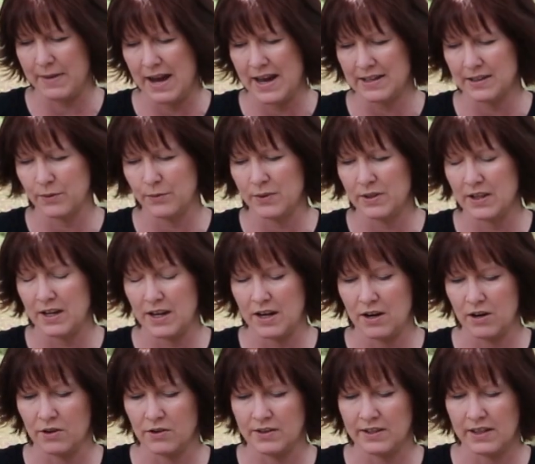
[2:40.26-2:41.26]
Mask with
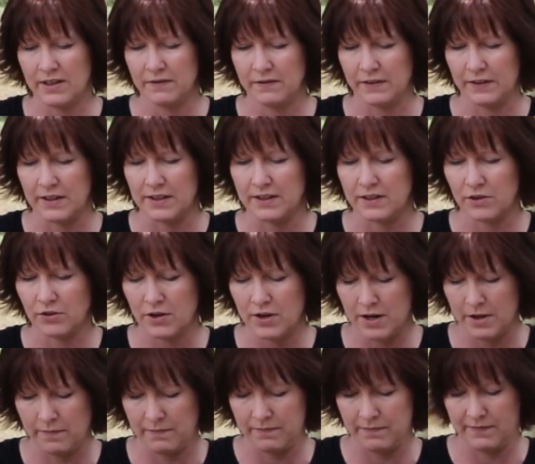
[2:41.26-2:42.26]
ears and fleece
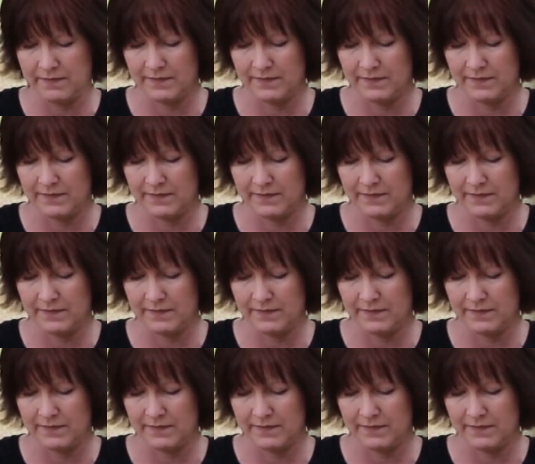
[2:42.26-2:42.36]
trim,